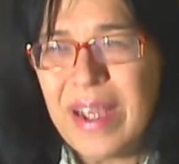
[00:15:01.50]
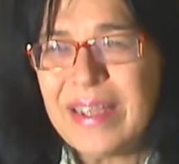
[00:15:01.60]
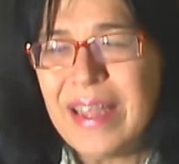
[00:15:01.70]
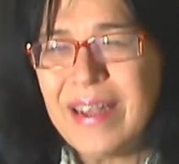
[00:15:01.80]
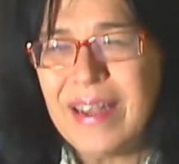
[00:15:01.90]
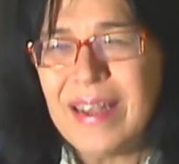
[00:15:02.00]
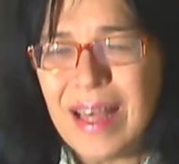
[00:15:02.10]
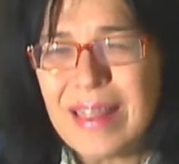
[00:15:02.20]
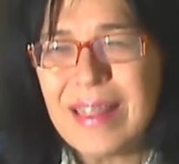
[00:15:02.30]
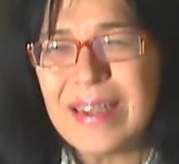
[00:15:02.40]
had
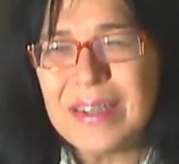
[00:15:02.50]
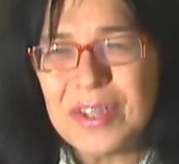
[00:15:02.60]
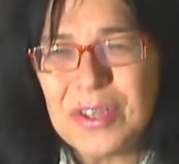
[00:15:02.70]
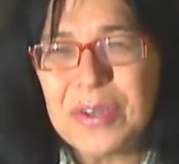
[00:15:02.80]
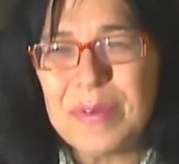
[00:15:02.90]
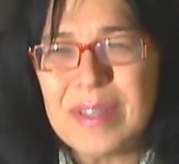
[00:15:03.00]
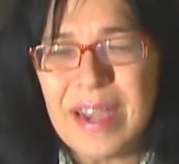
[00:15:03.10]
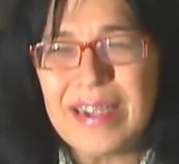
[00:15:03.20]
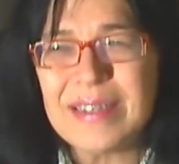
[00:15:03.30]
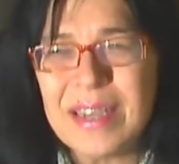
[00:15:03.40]
nothing to do with
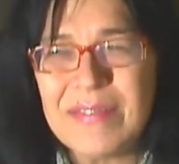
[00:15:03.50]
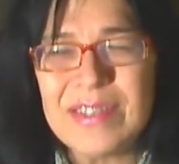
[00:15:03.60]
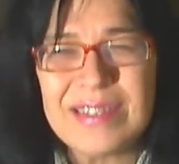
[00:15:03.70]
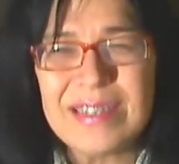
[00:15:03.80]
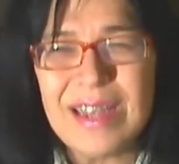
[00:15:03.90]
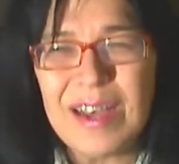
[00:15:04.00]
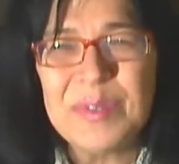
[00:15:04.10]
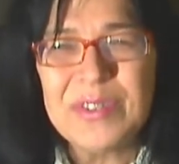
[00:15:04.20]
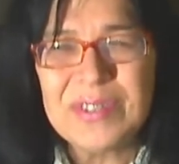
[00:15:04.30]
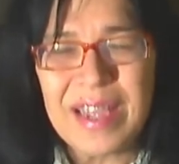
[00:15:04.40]
9/11.
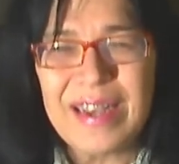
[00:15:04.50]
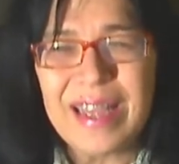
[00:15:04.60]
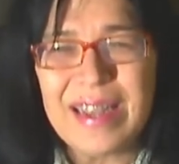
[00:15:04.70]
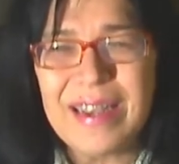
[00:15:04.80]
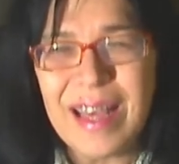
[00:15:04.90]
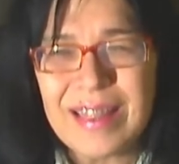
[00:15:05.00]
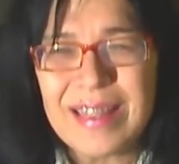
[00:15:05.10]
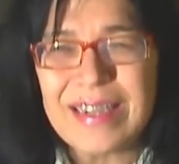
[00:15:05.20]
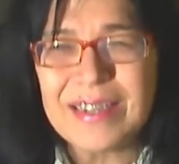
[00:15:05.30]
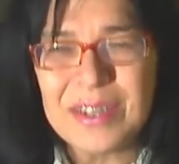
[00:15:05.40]
Saddam Hussein had
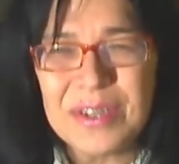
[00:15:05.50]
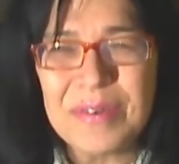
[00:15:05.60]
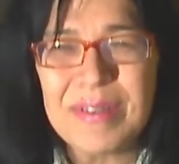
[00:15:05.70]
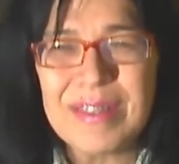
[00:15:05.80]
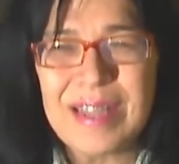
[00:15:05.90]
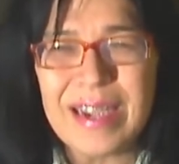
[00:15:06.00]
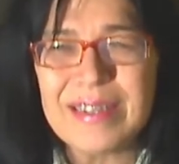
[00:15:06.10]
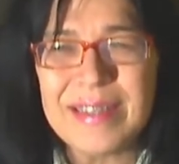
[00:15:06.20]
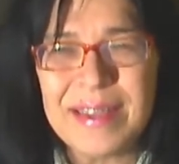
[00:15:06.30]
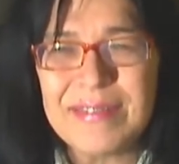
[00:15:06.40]
nothing to do with
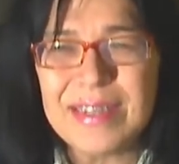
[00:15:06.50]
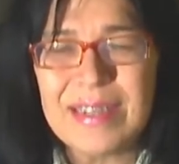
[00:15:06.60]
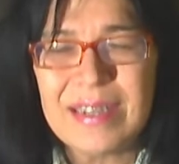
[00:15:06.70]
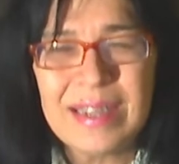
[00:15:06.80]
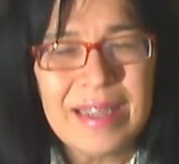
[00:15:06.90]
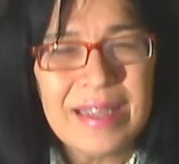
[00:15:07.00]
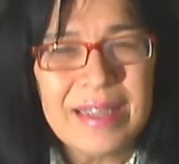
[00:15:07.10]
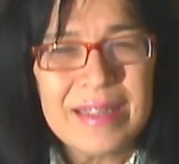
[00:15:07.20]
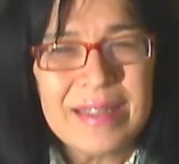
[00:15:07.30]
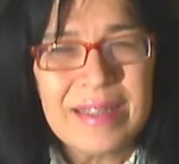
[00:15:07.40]
9/11.
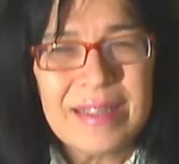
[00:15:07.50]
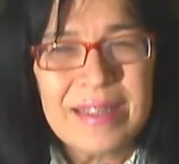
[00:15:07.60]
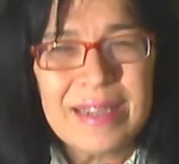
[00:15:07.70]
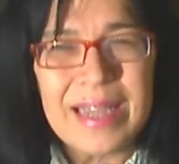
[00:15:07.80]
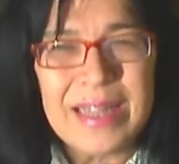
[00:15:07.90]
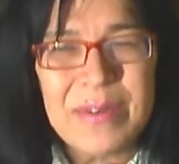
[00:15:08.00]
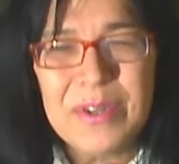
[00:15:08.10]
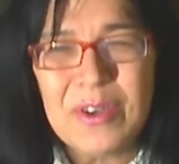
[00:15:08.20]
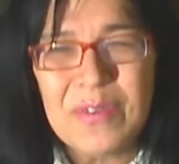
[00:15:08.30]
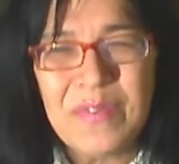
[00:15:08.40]
And there were
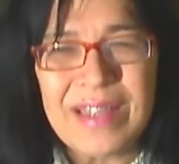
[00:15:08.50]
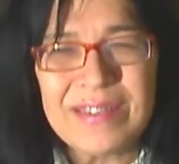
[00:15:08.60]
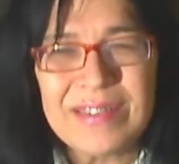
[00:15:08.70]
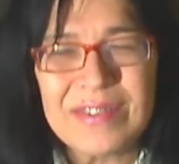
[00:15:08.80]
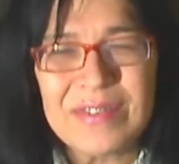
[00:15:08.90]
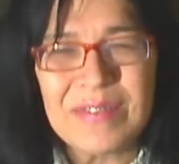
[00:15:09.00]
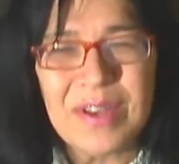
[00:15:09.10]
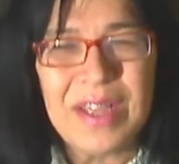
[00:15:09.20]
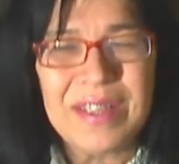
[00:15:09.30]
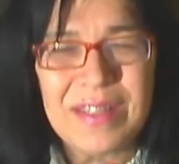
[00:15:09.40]
no mass
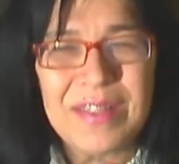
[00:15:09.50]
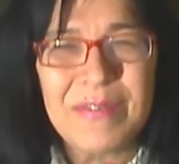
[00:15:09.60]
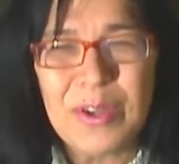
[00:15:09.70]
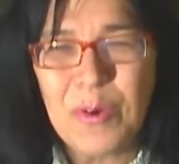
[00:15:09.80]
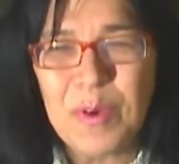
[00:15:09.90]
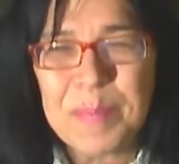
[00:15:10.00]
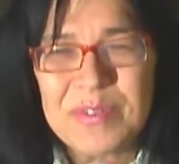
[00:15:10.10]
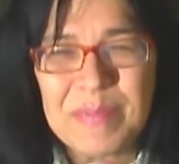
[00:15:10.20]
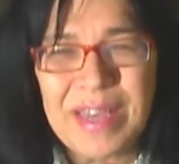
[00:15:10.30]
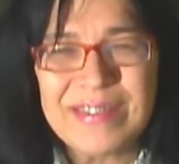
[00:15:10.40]
there were no
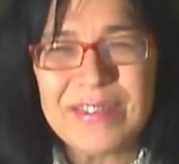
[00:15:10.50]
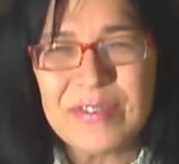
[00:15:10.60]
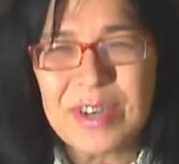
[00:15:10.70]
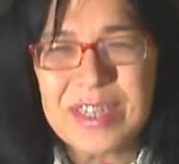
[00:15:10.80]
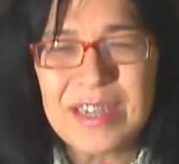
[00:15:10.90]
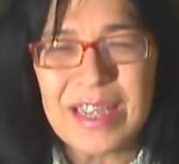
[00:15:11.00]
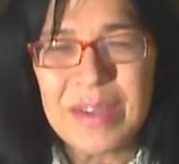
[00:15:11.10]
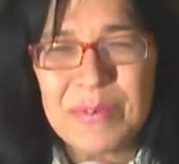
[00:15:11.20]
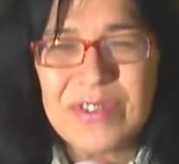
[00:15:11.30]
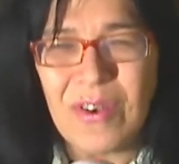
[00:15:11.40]
weapons of mass destruction.
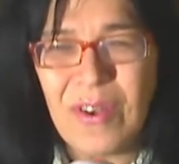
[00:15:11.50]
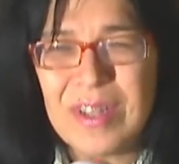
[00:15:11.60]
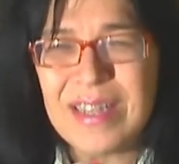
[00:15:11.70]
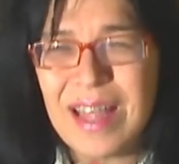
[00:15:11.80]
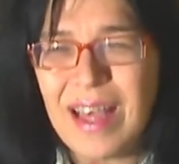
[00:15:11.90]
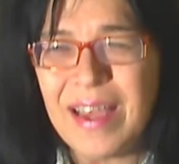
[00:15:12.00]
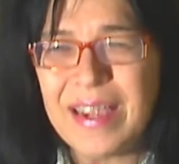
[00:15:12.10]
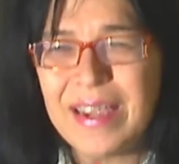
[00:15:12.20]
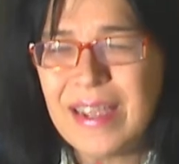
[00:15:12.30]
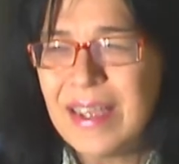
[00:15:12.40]
It was all a lie,
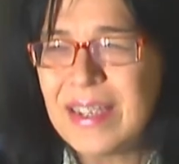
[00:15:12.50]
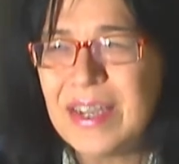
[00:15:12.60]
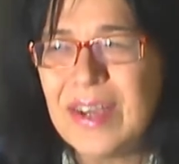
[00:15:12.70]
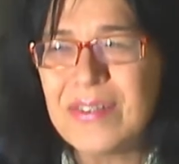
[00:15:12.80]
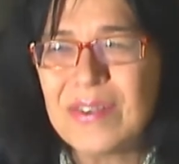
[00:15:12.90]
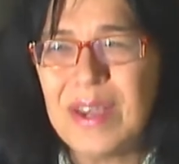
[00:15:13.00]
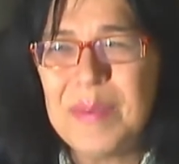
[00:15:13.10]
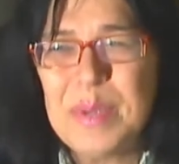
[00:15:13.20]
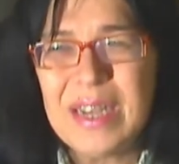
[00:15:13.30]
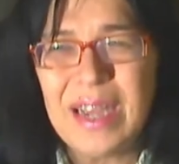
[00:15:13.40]
you know. So I
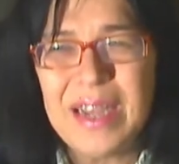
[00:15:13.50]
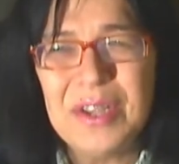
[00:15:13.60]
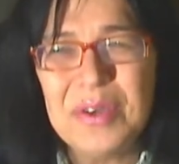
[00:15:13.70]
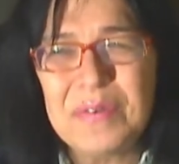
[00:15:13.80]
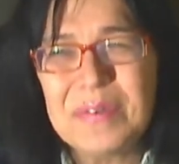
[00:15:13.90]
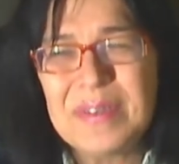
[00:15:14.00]
mean, I knew